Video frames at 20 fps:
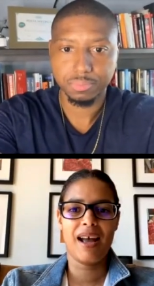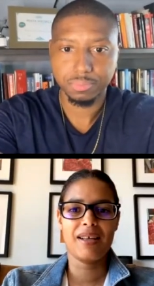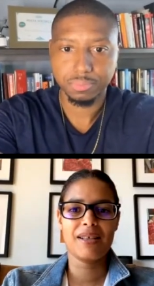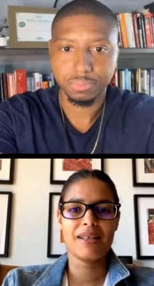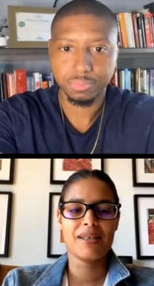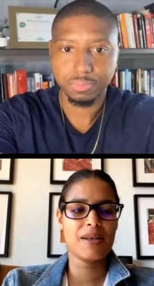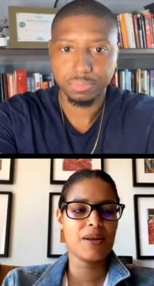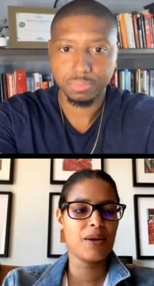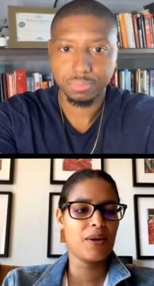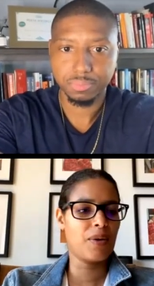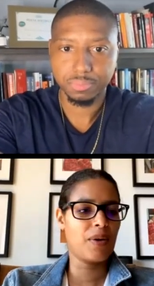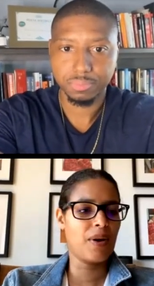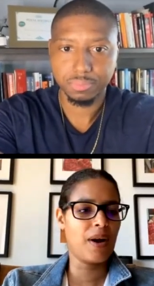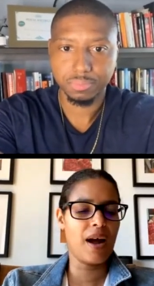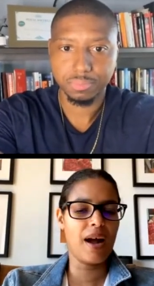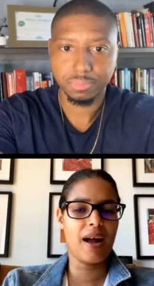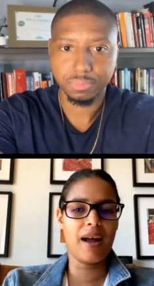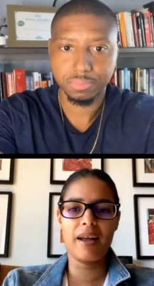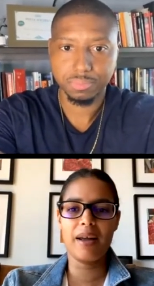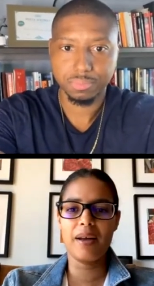Speaker 1: So
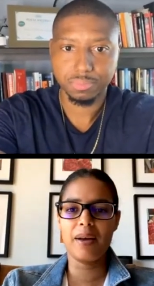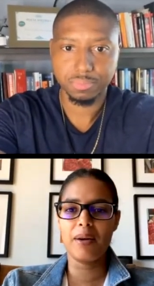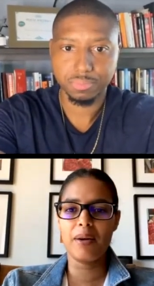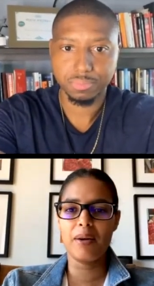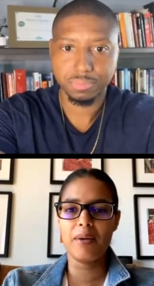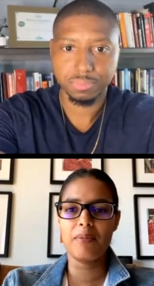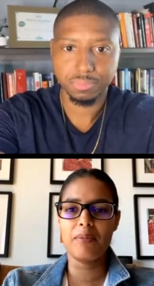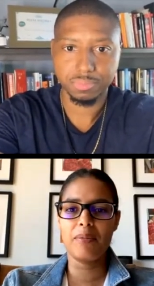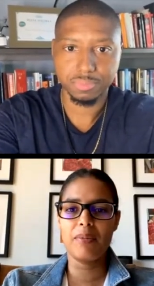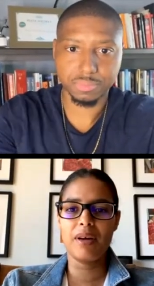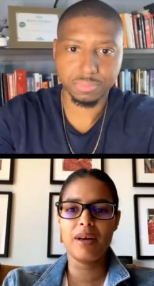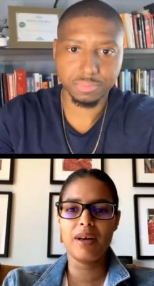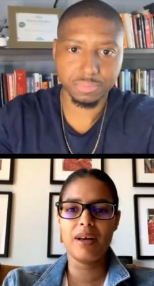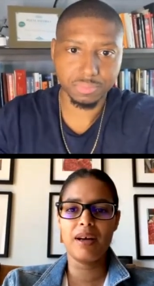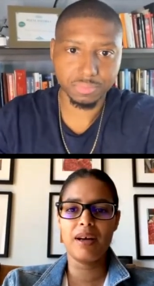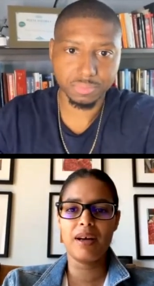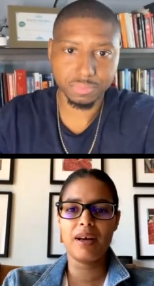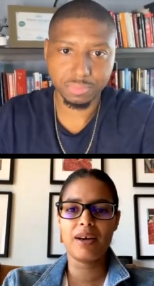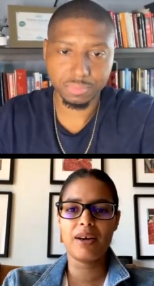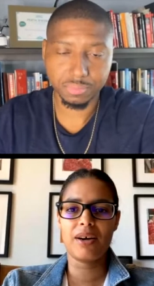I am
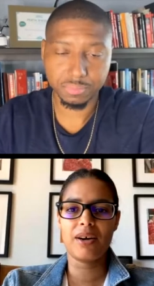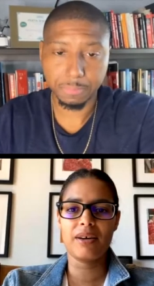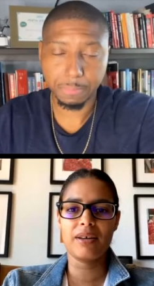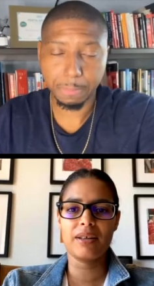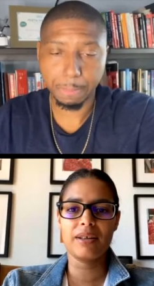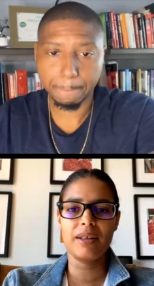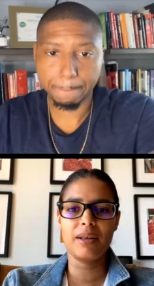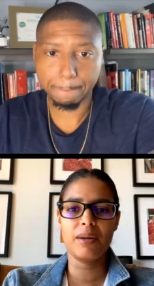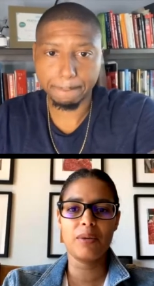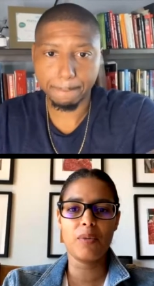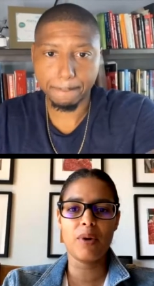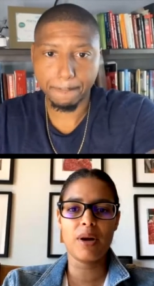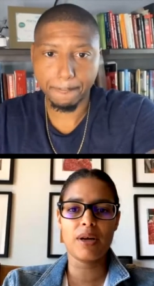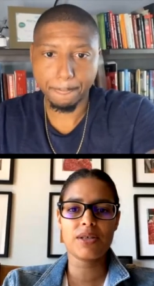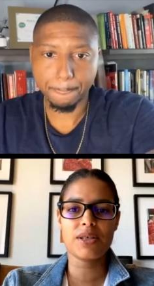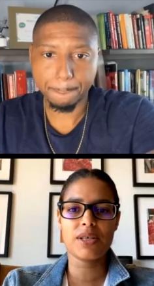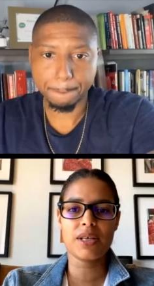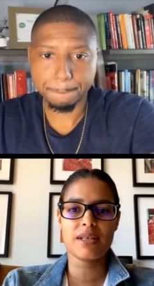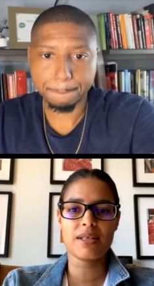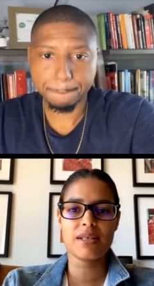currently in
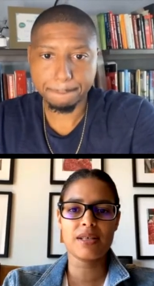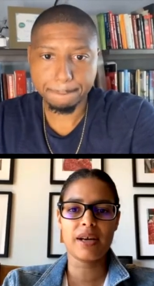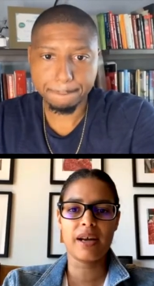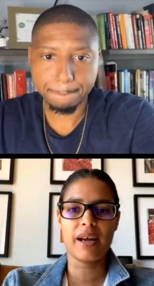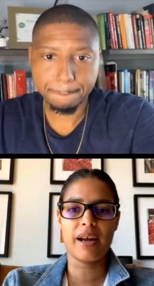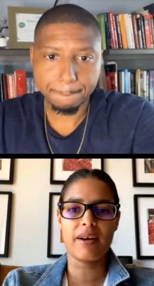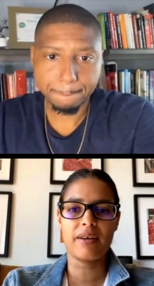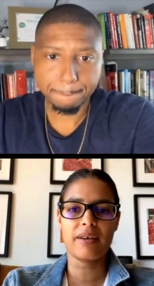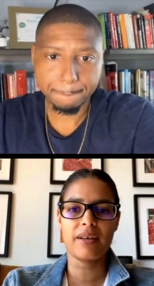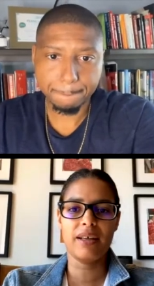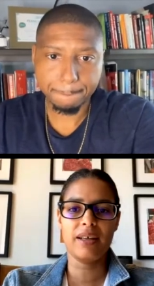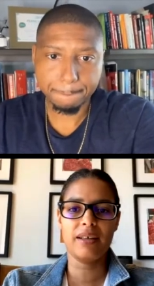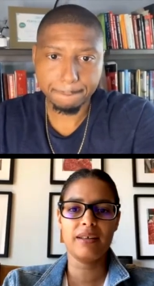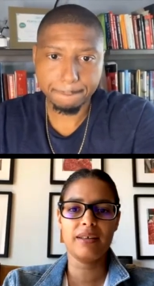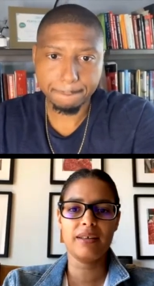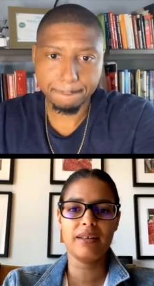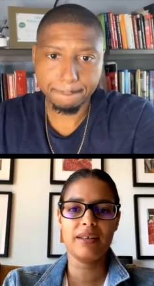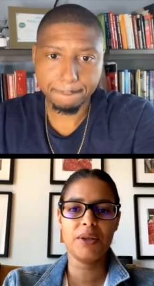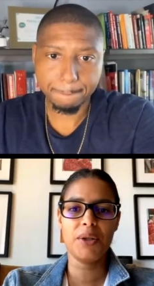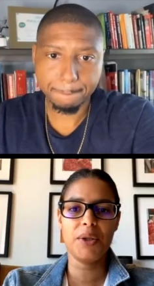Westchester County
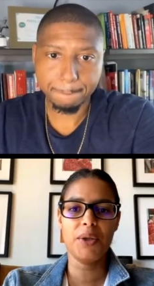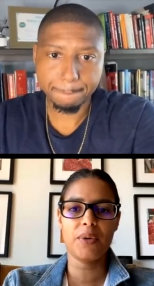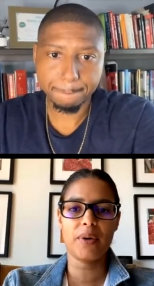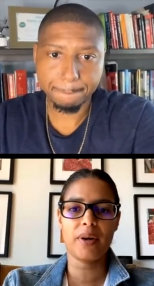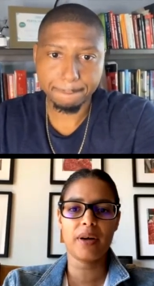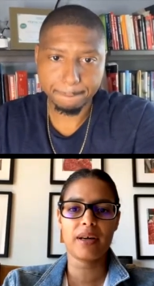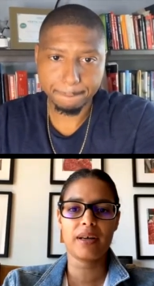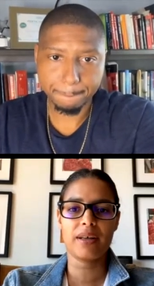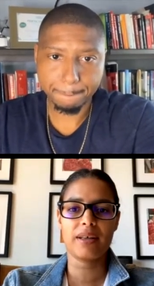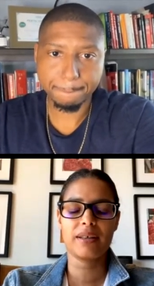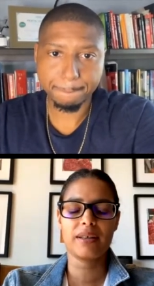in New York.